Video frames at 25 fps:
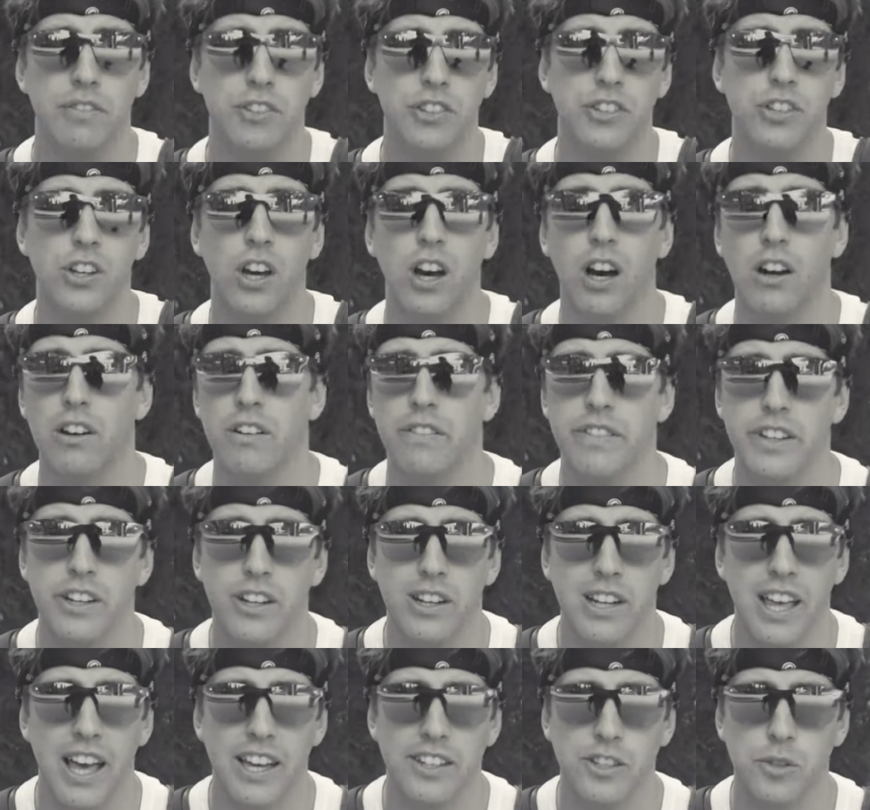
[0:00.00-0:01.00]
if you saw our
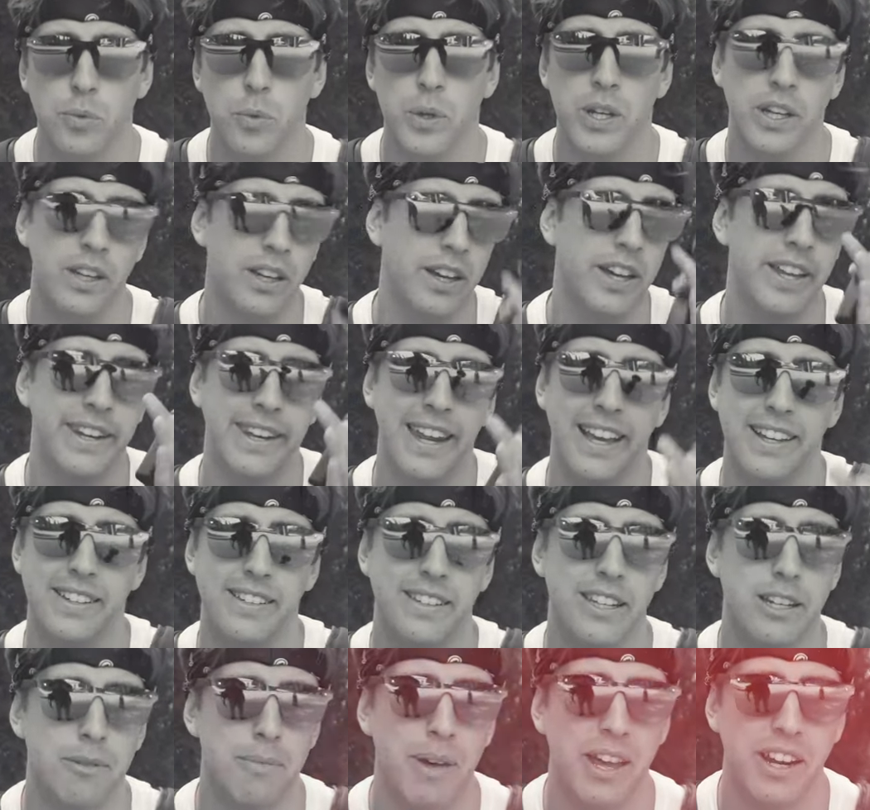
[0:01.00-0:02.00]
video last week, a
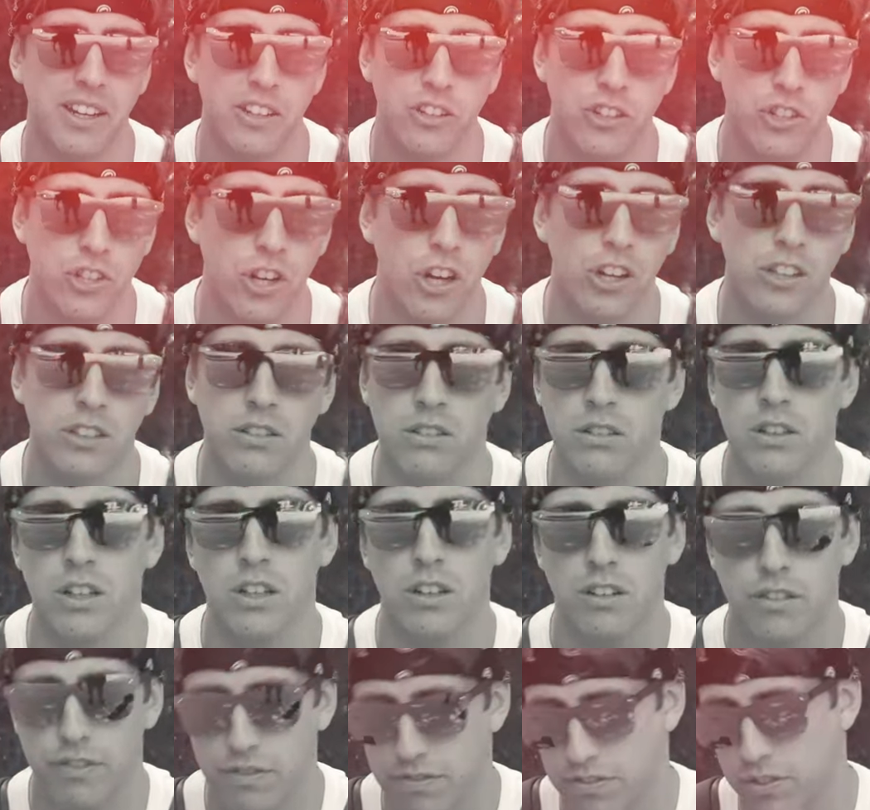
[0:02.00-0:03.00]
nice cinematic shot
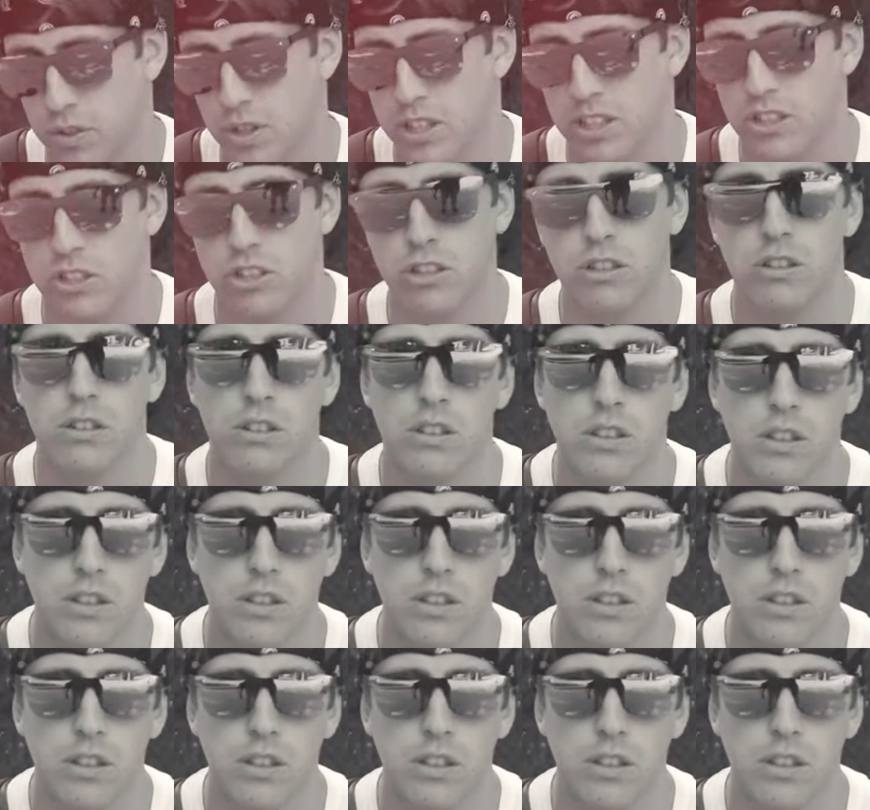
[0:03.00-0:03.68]
footage.